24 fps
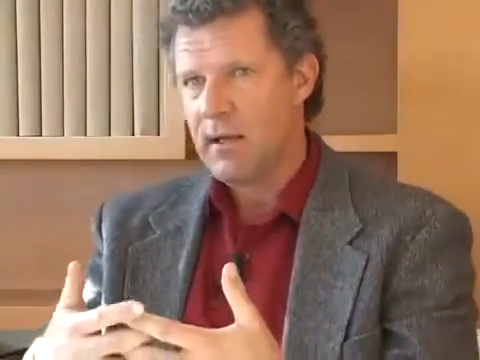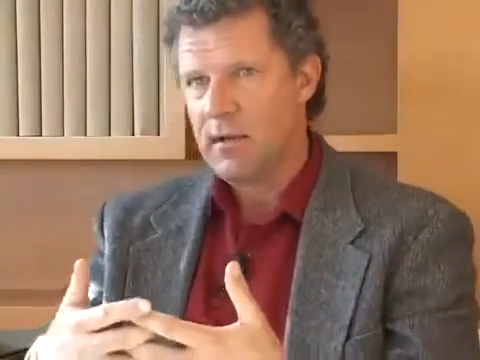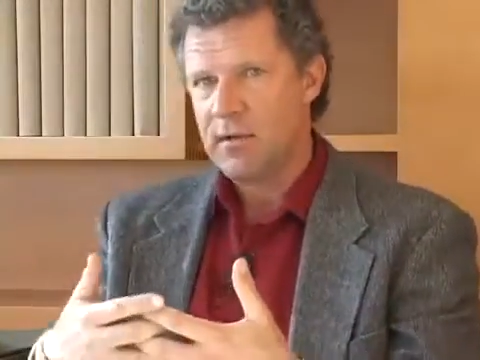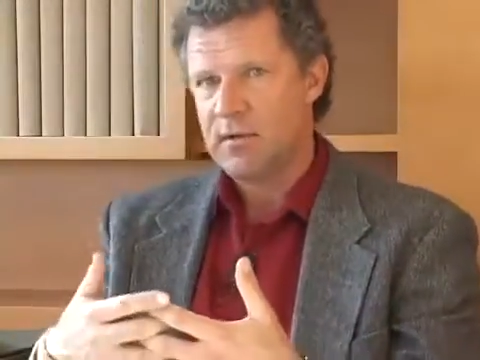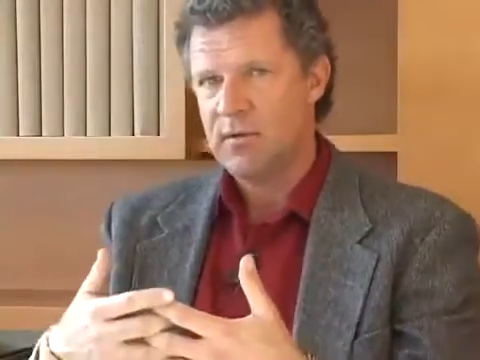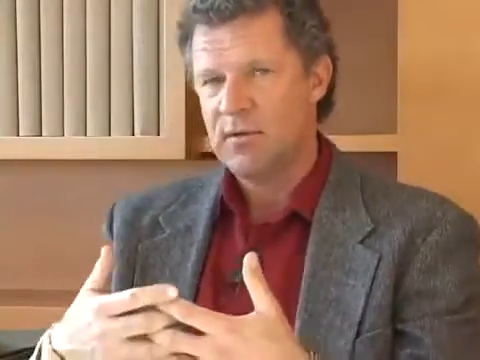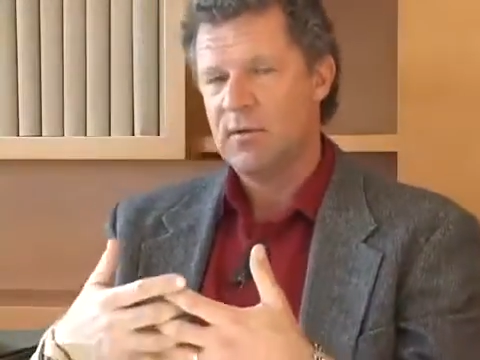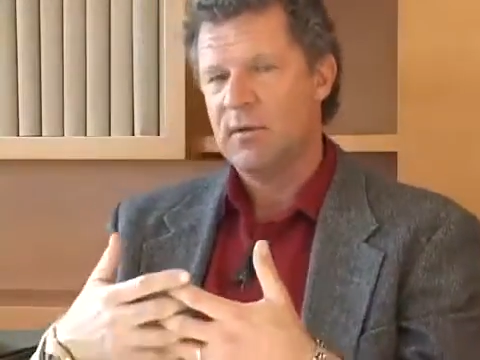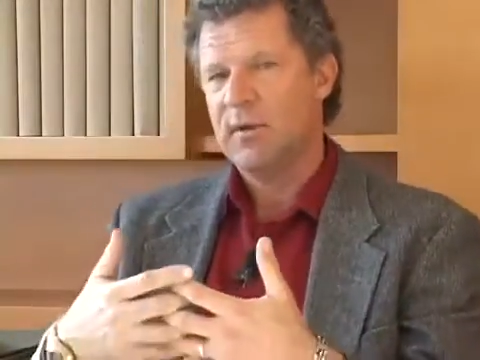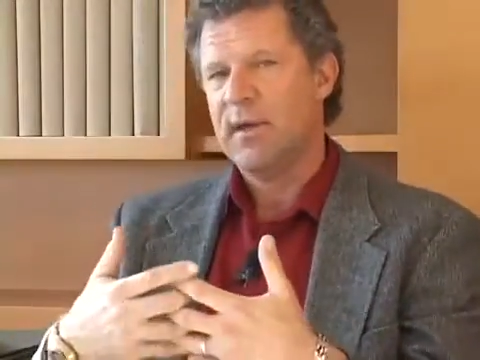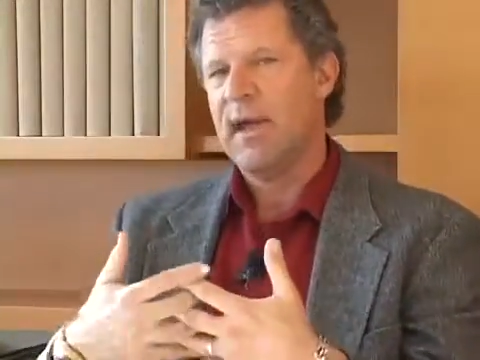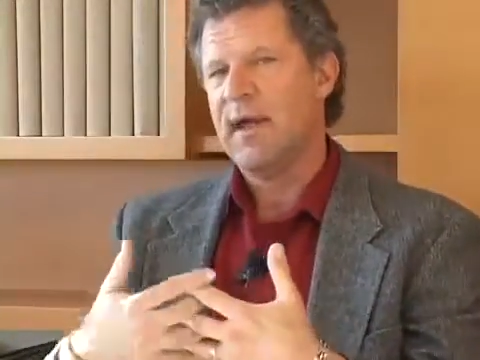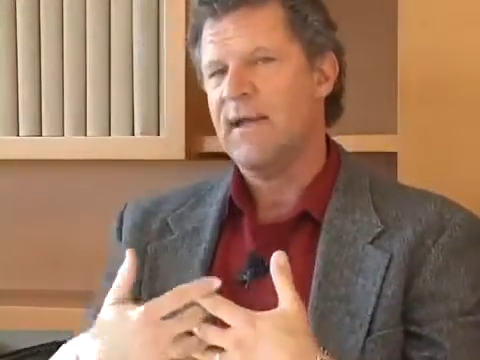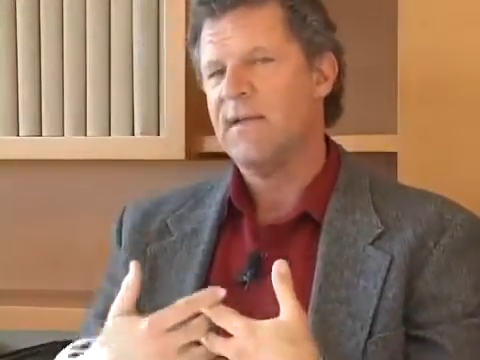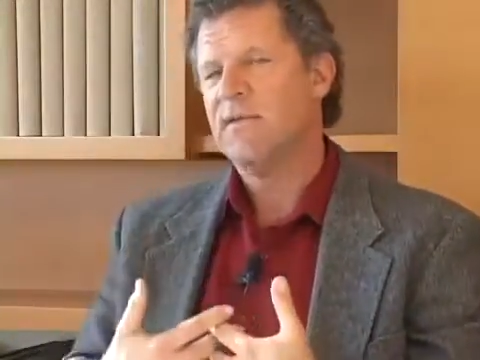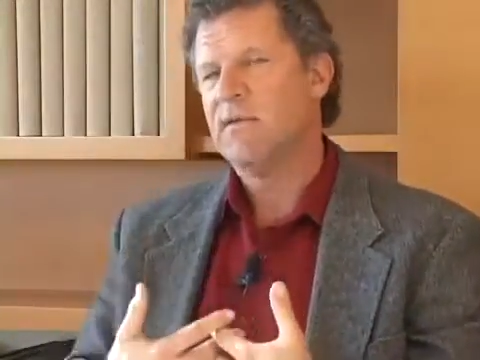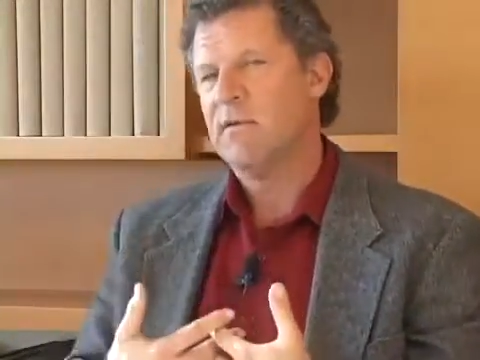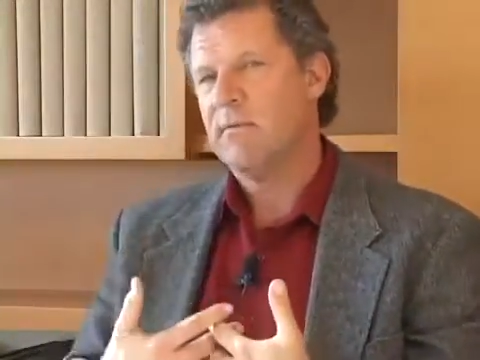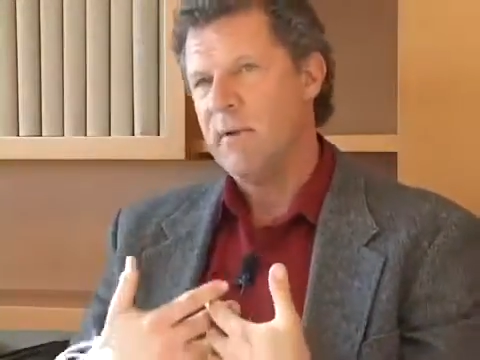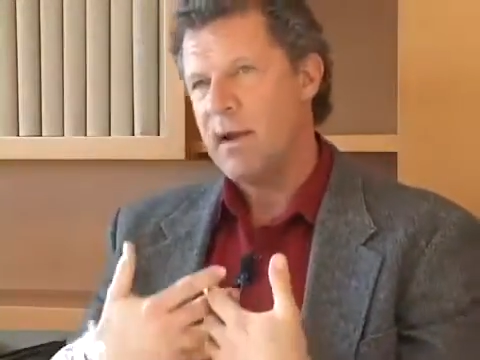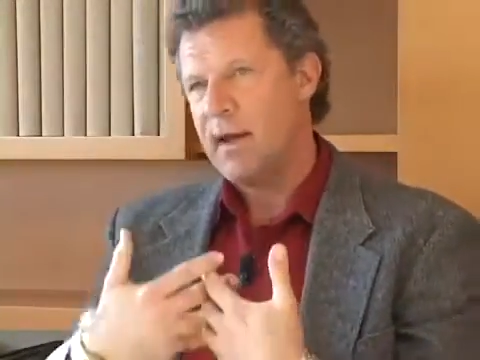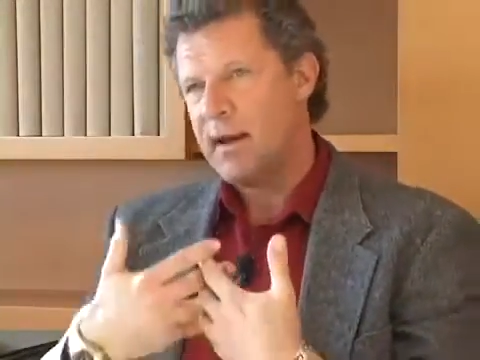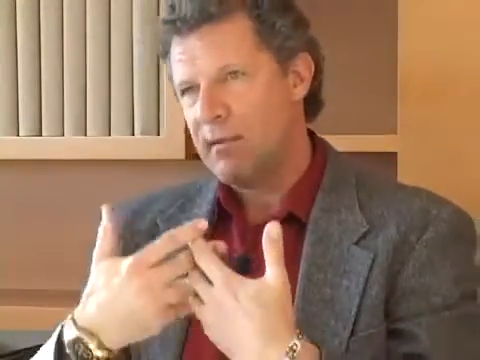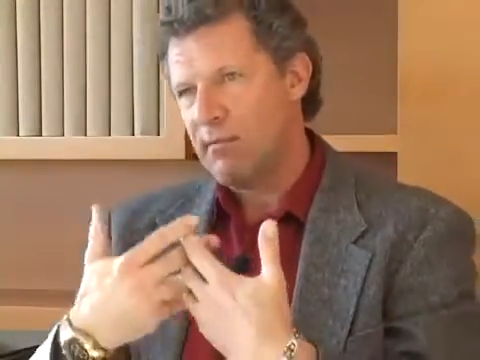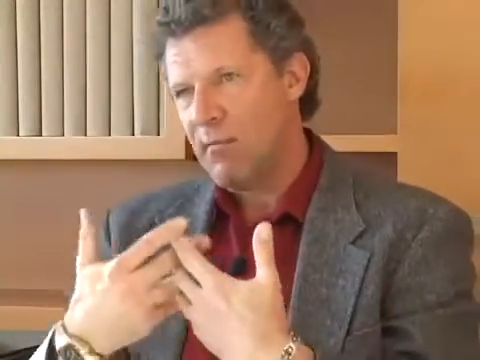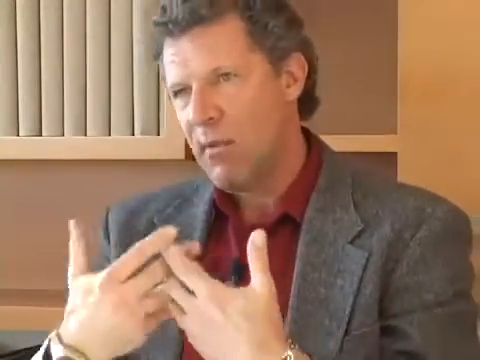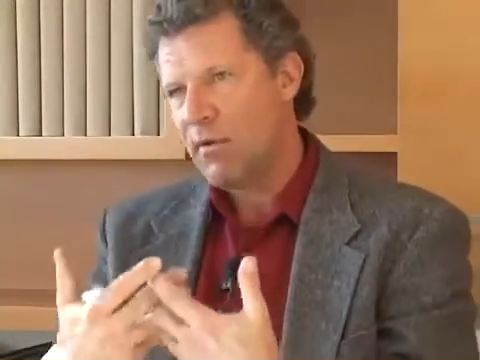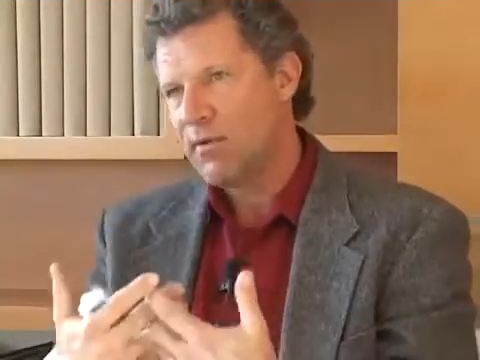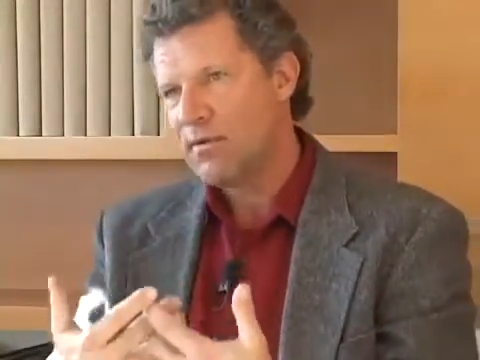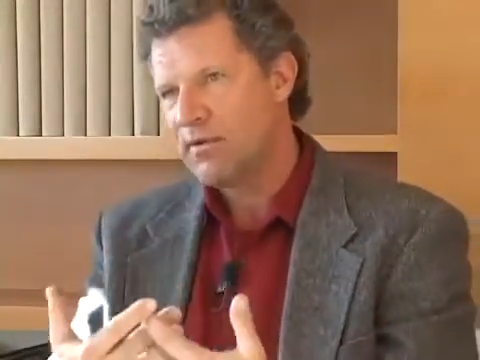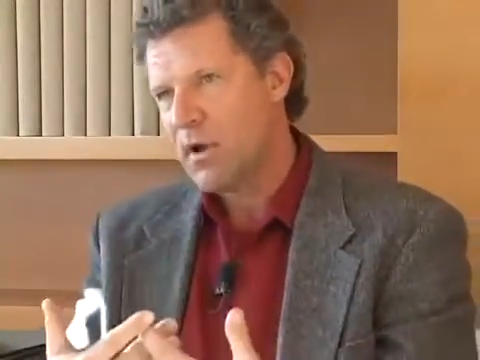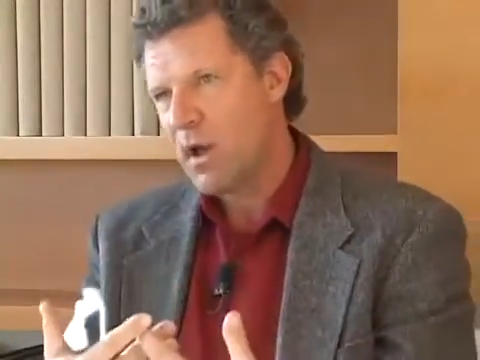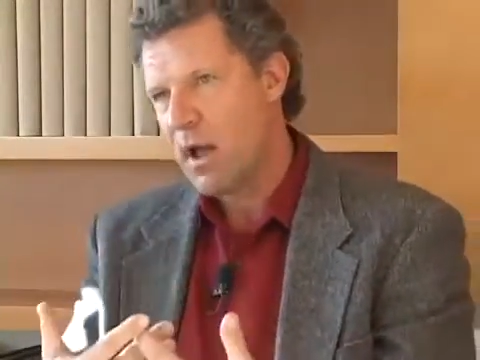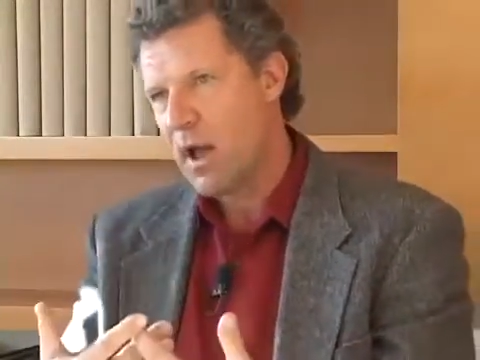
So yes, granted, most